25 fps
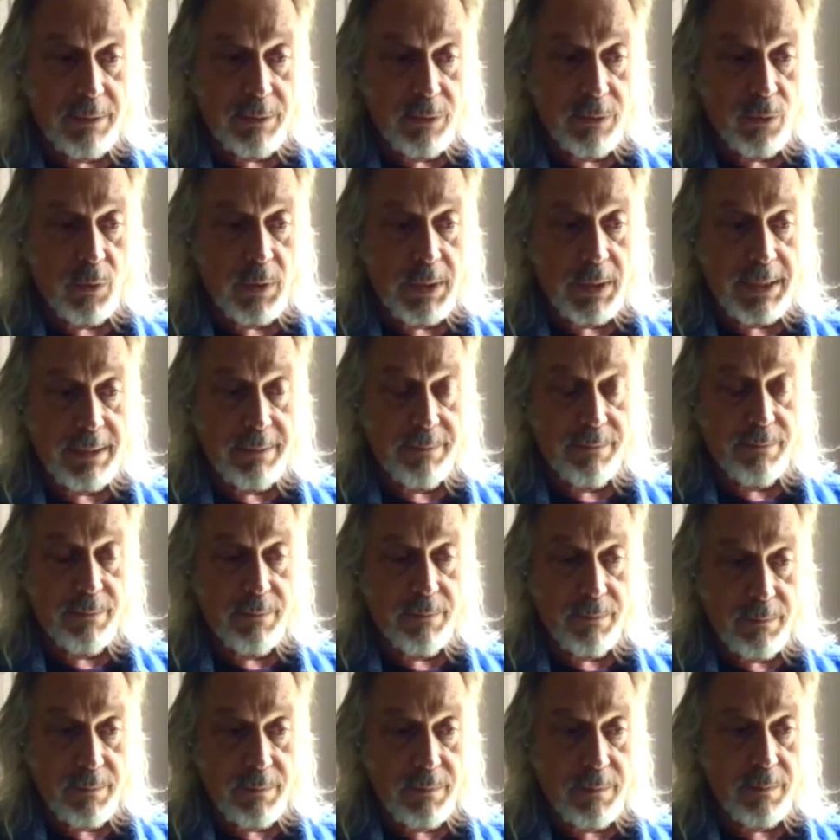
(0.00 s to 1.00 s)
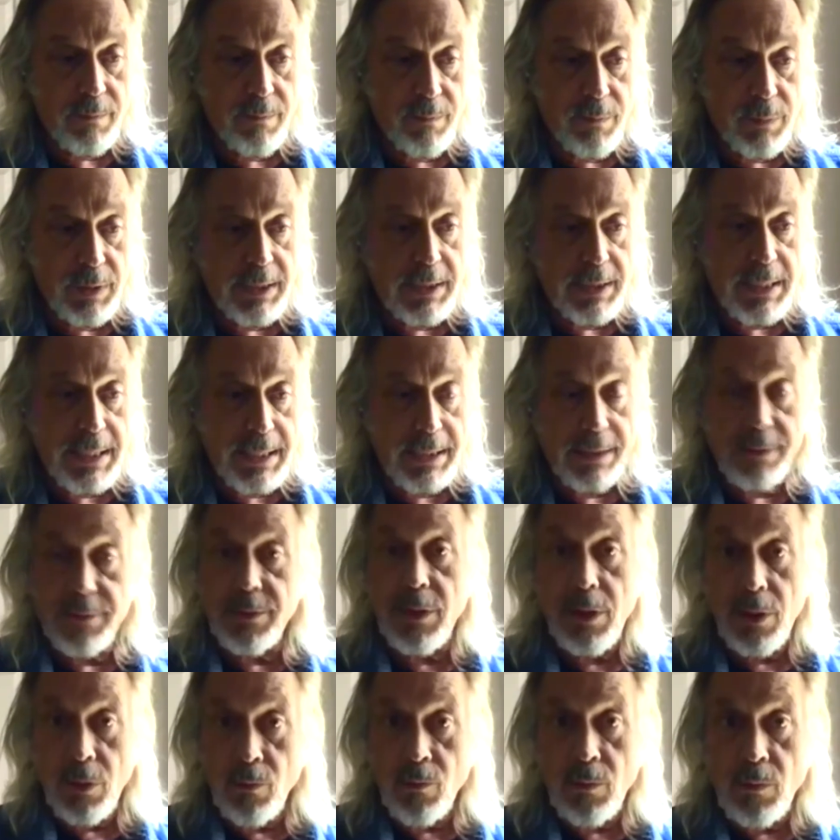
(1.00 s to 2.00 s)
who I
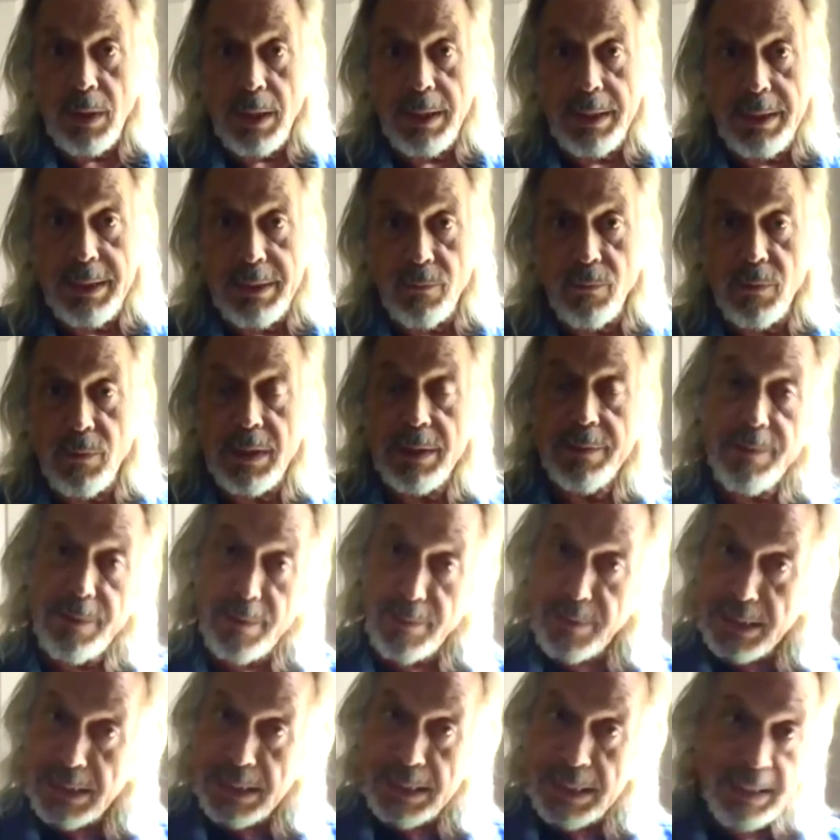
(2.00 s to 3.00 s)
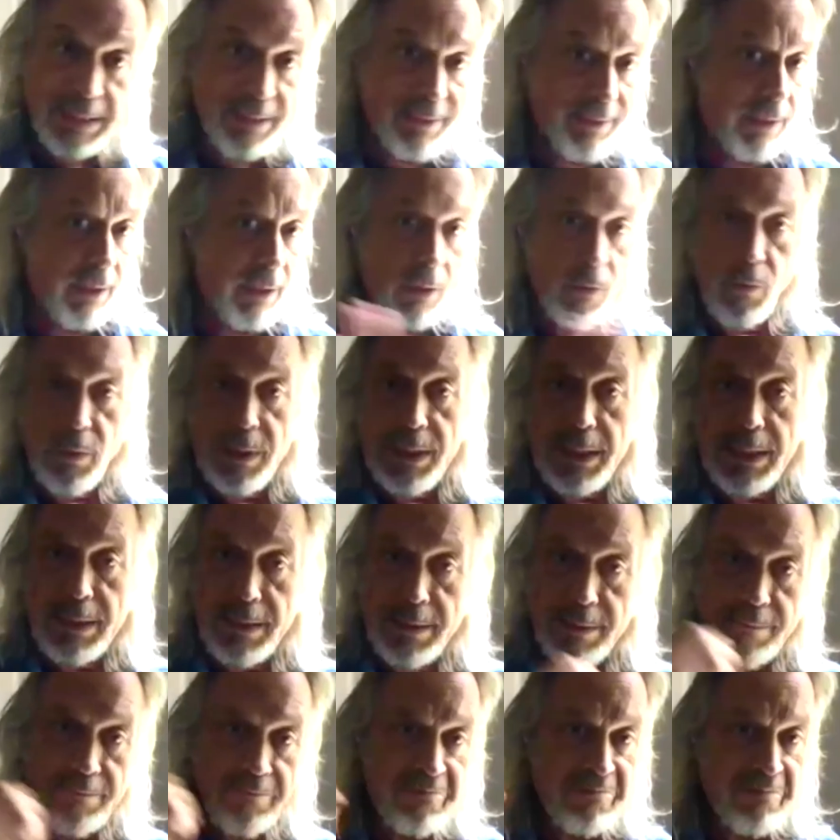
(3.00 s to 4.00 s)
began co-writing with, and then I'd go
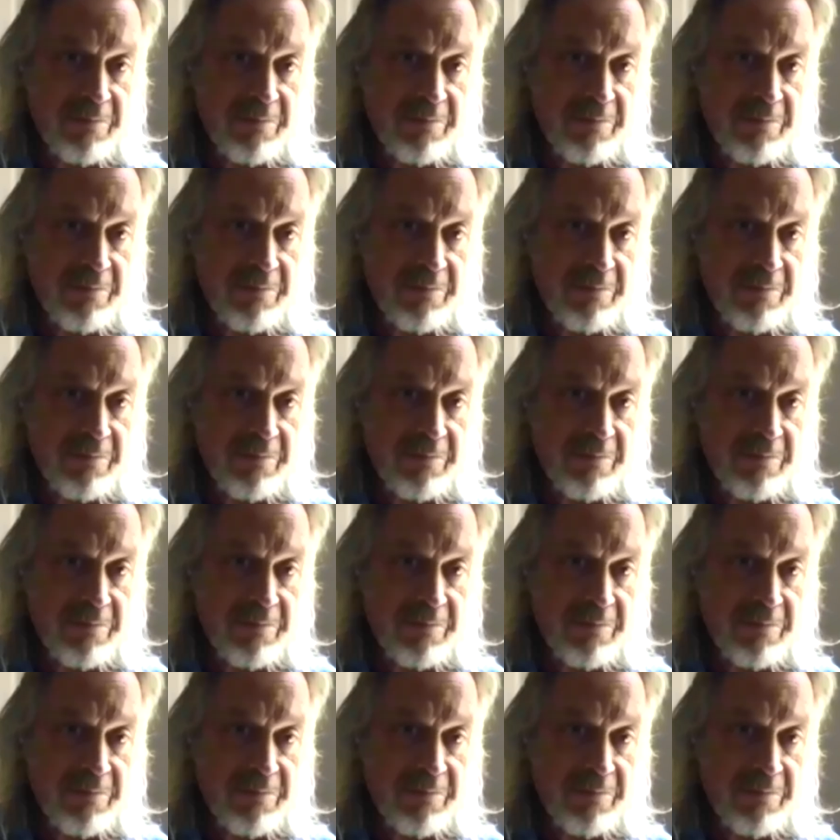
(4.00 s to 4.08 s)
in,